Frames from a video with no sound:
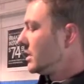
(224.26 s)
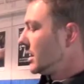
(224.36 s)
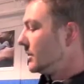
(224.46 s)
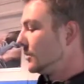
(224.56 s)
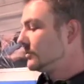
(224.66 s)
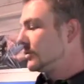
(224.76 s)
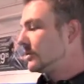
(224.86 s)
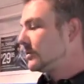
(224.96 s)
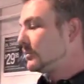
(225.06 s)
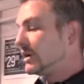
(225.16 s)
And those
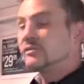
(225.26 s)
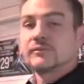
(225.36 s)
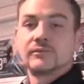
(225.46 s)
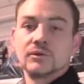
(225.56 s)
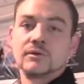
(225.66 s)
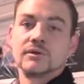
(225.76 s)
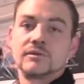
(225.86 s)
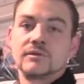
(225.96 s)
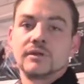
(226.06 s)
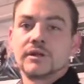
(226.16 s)
are the basic
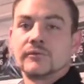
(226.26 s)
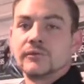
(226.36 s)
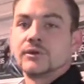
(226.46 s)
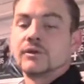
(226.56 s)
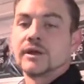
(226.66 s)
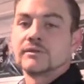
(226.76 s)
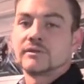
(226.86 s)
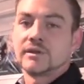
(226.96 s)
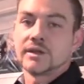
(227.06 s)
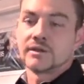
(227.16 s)
fluids that every vehicle has
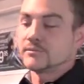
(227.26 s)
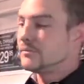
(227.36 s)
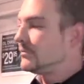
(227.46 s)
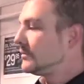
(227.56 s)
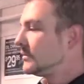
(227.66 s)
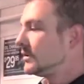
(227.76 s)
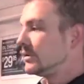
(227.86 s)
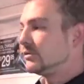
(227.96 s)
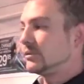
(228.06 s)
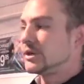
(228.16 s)
today. It's
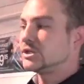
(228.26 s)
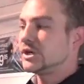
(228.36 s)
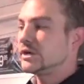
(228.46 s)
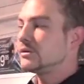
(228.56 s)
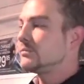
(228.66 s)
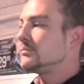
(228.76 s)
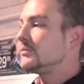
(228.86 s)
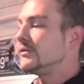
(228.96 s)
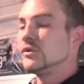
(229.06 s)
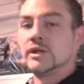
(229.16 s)
an easy way to check them.
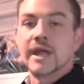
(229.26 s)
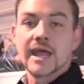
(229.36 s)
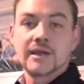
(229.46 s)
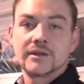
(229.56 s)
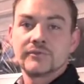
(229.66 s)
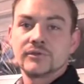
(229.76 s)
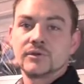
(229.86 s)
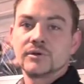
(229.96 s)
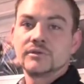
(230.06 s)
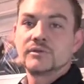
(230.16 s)
If you need to add any
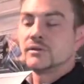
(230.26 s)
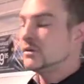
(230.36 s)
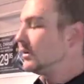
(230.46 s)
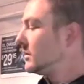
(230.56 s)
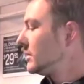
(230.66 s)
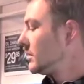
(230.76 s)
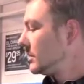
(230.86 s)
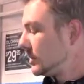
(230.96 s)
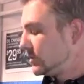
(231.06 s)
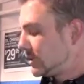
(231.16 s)
fluids,
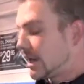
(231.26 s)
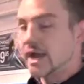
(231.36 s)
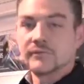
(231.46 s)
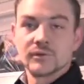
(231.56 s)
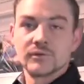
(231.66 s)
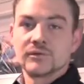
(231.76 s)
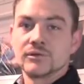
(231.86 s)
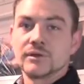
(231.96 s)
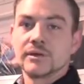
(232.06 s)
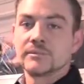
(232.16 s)
you can add fluids
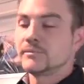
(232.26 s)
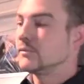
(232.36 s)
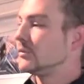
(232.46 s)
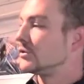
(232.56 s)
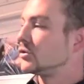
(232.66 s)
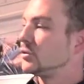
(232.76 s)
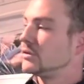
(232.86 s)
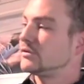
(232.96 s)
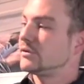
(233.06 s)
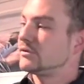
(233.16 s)
to them. With the
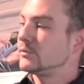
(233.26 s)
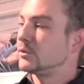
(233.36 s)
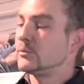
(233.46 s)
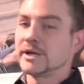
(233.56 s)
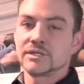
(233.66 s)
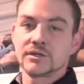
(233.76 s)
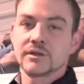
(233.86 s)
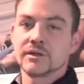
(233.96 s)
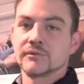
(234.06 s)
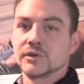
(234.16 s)
coolant system, make sure
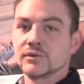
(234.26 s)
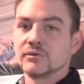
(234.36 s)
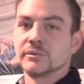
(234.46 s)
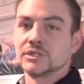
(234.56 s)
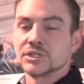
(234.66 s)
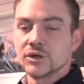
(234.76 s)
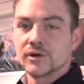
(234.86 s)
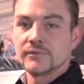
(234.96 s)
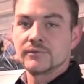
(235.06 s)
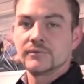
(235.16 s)
that the vehicle has been shut
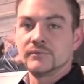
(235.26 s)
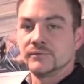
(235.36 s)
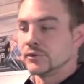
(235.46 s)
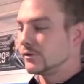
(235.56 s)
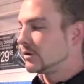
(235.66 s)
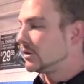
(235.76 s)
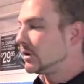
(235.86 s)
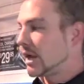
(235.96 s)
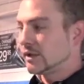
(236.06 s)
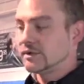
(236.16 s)
off for
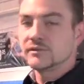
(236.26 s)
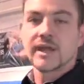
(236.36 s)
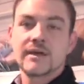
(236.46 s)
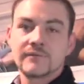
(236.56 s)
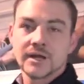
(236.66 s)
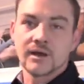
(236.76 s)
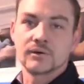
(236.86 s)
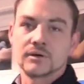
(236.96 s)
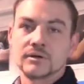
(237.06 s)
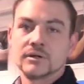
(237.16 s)
at least a half an
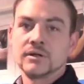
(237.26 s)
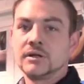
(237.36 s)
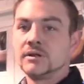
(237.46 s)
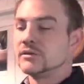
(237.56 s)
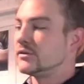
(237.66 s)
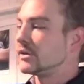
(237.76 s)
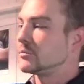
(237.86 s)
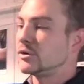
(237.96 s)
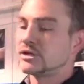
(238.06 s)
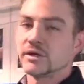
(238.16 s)
hour to take the
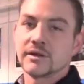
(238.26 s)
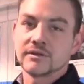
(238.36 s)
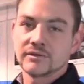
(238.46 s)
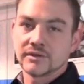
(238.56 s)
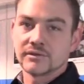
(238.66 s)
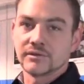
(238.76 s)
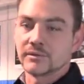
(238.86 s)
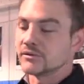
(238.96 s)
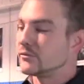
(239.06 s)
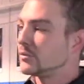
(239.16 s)
pressure out of the system,
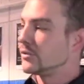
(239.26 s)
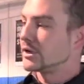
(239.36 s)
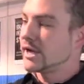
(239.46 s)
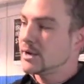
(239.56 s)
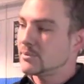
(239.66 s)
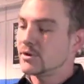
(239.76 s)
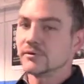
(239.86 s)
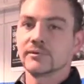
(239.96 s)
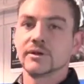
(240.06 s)
because if you pull the cap off,